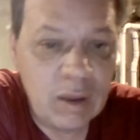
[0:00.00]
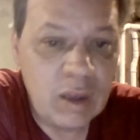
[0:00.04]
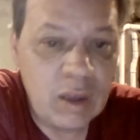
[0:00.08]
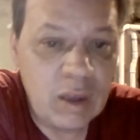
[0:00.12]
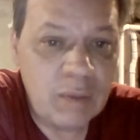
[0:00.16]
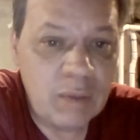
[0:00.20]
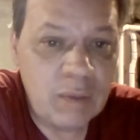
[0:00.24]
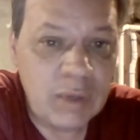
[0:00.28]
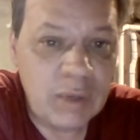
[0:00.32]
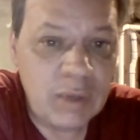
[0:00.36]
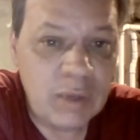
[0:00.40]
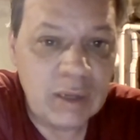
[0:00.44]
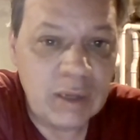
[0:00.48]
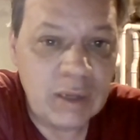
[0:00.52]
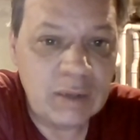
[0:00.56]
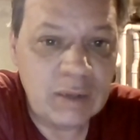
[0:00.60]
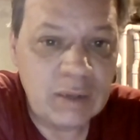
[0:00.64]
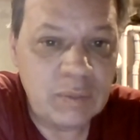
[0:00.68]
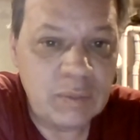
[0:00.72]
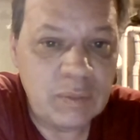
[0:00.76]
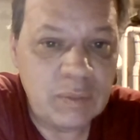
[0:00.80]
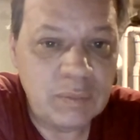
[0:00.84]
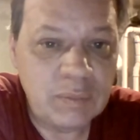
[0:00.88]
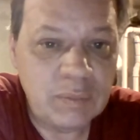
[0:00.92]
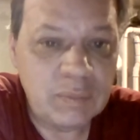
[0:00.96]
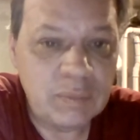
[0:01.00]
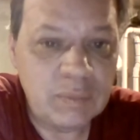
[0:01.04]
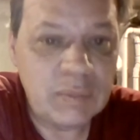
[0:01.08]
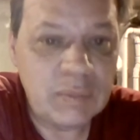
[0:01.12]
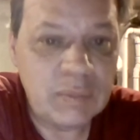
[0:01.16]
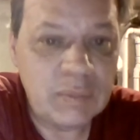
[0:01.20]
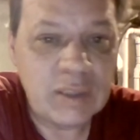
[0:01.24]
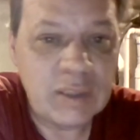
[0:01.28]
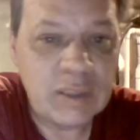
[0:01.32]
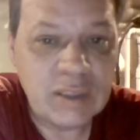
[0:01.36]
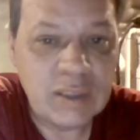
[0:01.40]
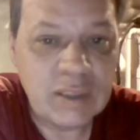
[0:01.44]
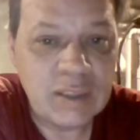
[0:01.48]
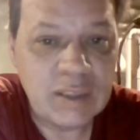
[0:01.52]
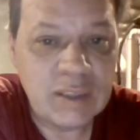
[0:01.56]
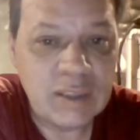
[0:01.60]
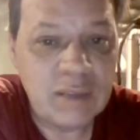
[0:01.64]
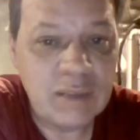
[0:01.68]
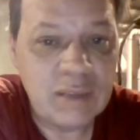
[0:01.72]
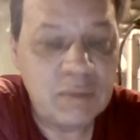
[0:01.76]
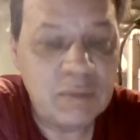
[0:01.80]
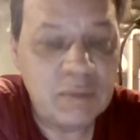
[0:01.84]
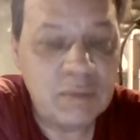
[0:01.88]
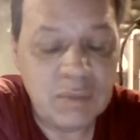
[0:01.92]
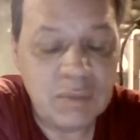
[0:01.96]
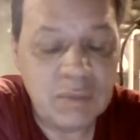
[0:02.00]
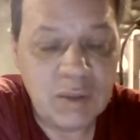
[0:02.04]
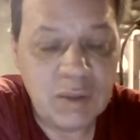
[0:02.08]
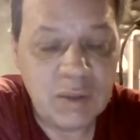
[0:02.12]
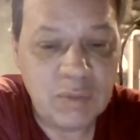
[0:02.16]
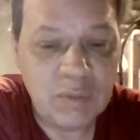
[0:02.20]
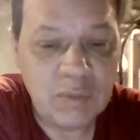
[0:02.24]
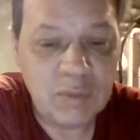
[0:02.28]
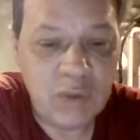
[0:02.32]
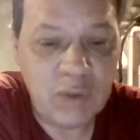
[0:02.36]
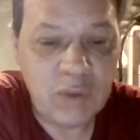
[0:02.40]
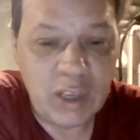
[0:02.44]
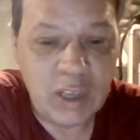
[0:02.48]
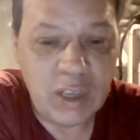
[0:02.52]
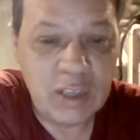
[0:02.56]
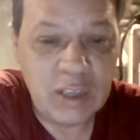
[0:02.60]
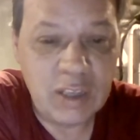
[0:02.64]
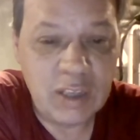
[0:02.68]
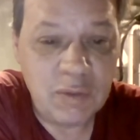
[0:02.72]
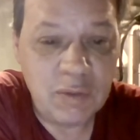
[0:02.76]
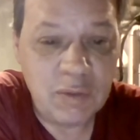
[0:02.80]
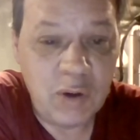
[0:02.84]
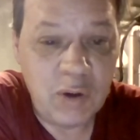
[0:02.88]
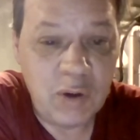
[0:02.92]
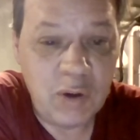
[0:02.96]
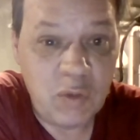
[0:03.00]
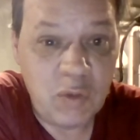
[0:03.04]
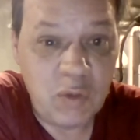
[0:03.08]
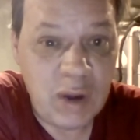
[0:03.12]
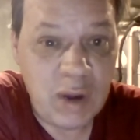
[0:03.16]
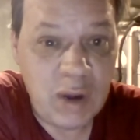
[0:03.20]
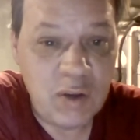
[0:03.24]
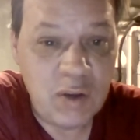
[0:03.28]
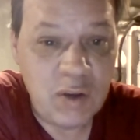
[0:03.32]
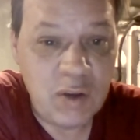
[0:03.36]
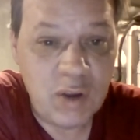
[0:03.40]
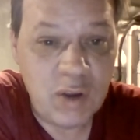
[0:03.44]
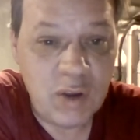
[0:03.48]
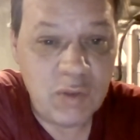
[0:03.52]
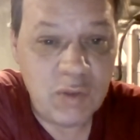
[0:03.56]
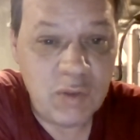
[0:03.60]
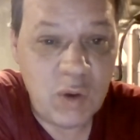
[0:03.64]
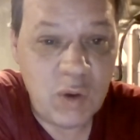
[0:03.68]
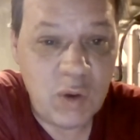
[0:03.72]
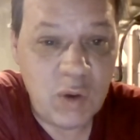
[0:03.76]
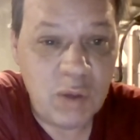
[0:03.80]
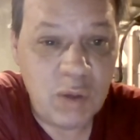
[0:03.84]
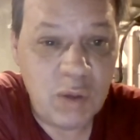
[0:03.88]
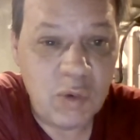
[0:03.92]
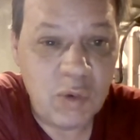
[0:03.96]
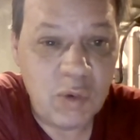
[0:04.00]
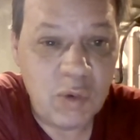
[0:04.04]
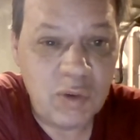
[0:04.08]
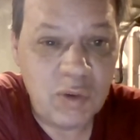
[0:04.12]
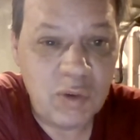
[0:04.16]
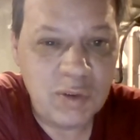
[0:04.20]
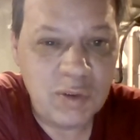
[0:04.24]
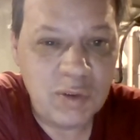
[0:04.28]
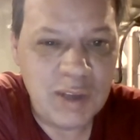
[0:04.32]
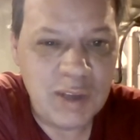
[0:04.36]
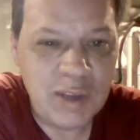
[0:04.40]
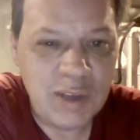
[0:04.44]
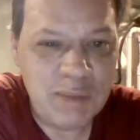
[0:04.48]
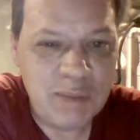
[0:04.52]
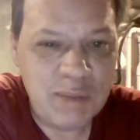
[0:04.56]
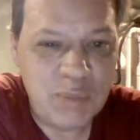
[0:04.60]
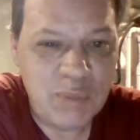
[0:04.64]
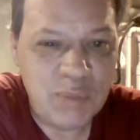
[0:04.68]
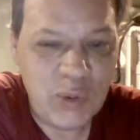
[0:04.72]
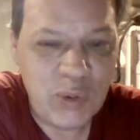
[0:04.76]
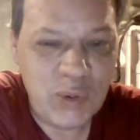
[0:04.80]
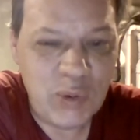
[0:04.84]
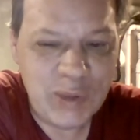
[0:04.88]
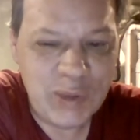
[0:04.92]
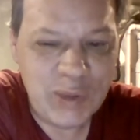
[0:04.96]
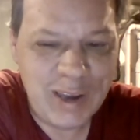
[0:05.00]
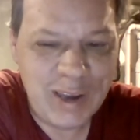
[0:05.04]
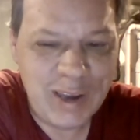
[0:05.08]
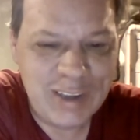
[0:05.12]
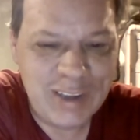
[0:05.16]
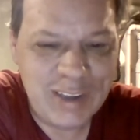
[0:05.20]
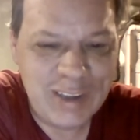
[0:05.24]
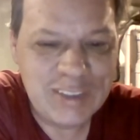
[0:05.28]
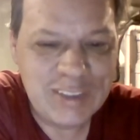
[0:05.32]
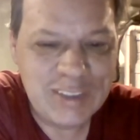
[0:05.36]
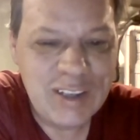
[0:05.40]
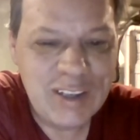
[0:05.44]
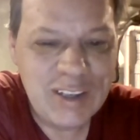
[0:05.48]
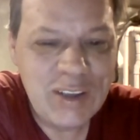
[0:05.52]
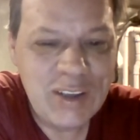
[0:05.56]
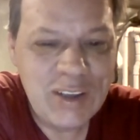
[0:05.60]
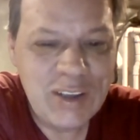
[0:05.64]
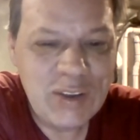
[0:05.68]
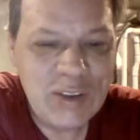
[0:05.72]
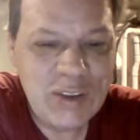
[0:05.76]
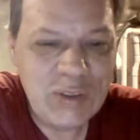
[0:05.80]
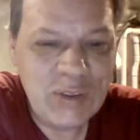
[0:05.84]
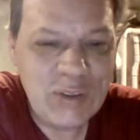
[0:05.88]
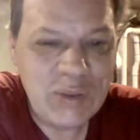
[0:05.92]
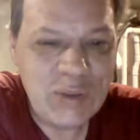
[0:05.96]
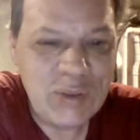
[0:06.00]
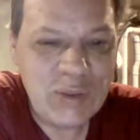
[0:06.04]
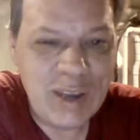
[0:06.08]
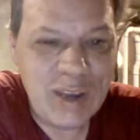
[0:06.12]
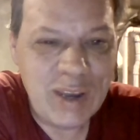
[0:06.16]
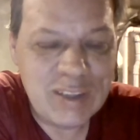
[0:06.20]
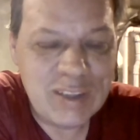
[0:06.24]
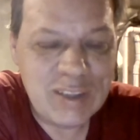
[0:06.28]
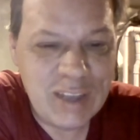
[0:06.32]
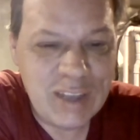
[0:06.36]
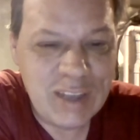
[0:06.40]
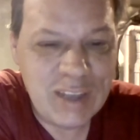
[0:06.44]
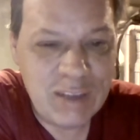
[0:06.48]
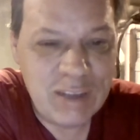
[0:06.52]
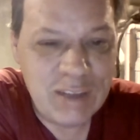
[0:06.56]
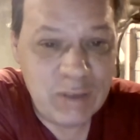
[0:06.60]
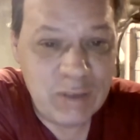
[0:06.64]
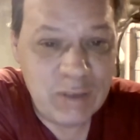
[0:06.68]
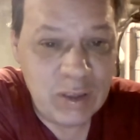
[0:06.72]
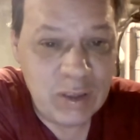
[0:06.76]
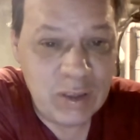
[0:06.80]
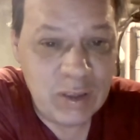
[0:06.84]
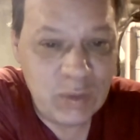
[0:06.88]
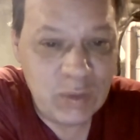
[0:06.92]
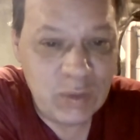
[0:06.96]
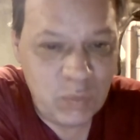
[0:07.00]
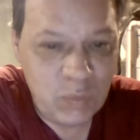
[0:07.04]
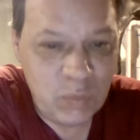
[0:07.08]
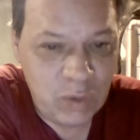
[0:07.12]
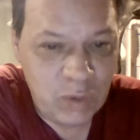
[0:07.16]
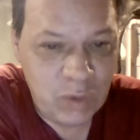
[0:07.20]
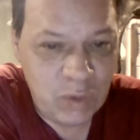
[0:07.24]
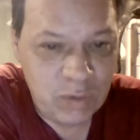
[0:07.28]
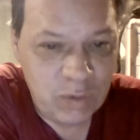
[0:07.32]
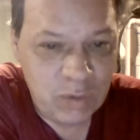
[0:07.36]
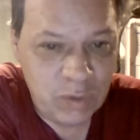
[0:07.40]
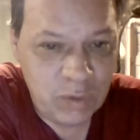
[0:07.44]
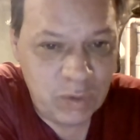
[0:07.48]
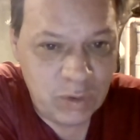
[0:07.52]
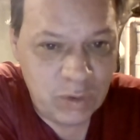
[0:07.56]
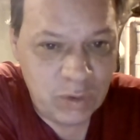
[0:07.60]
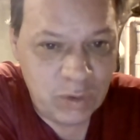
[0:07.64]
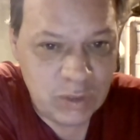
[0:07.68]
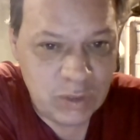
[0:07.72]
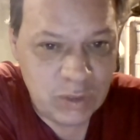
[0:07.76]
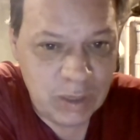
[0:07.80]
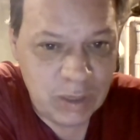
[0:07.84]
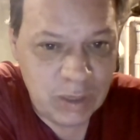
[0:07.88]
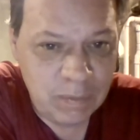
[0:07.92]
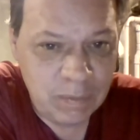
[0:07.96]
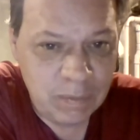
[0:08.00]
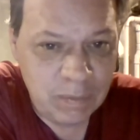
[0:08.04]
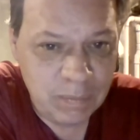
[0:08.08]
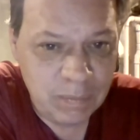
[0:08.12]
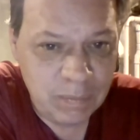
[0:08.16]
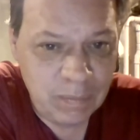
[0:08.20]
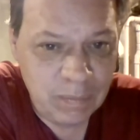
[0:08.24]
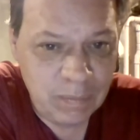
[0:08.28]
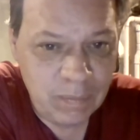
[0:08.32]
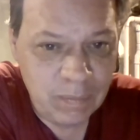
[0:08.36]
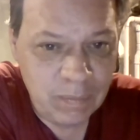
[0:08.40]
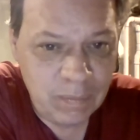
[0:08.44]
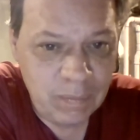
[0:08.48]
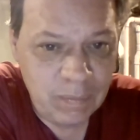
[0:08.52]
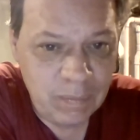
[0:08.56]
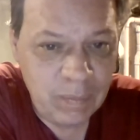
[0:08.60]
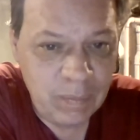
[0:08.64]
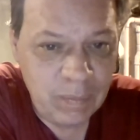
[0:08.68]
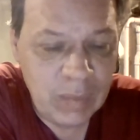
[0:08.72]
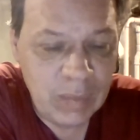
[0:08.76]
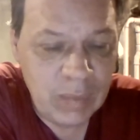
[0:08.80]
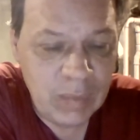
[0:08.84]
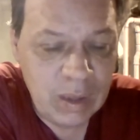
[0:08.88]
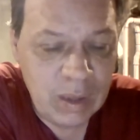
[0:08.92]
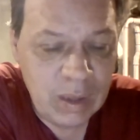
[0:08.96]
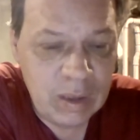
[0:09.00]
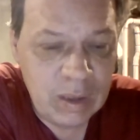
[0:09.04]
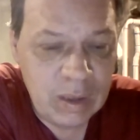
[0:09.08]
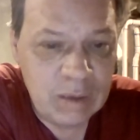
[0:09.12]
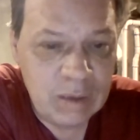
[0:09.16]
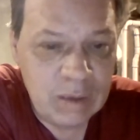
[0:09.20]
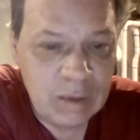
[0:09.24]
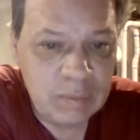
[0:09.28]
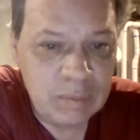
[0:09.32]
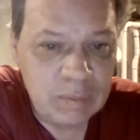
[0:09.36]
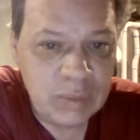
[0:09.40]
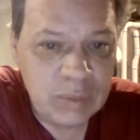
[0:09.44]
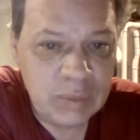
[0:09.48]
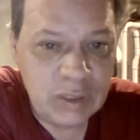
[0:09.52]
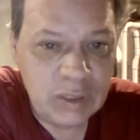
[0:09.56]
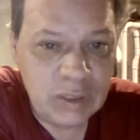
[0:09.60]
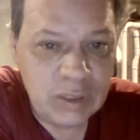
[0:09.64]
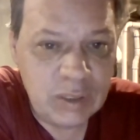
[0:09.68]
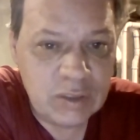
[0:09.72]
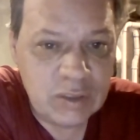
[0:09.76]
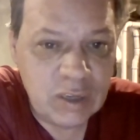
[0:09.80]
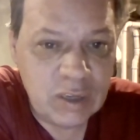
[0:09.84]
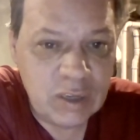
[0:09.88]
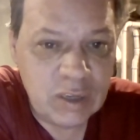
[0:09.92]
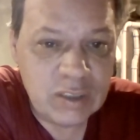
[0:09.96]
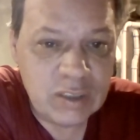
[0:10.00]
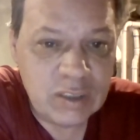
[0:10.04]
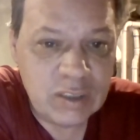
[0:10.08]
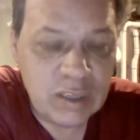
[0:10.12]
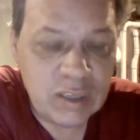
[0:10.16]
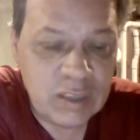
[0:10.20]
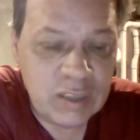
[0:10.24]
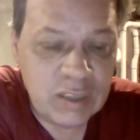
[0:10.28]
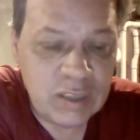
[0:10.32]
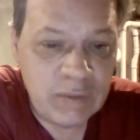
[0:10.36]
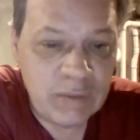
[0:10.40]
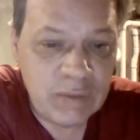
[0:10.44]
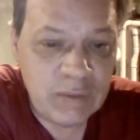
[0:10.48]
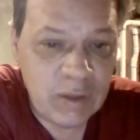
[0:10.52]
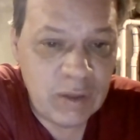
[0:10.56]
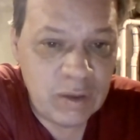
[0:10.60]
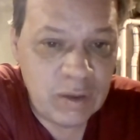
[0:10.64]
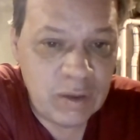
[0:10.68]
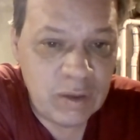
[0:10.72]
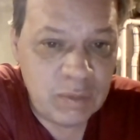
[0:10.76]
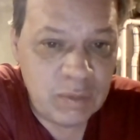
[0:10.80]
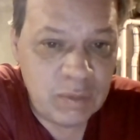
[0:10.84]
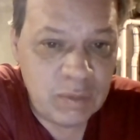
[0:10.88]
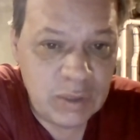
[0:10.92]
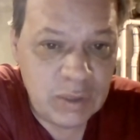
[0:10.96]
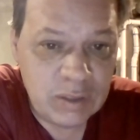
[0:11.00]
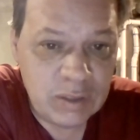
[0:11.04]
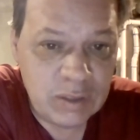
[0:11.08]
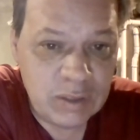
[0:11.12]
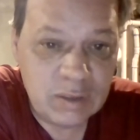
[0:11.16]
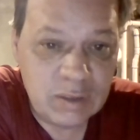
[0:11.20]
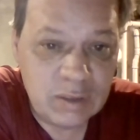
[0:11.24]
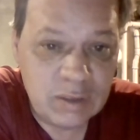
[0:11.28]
But as I said before, before I rant and rave and go on more and bore you guys. You guys have a wonderful Thursday. Please try to stay safe out there. Please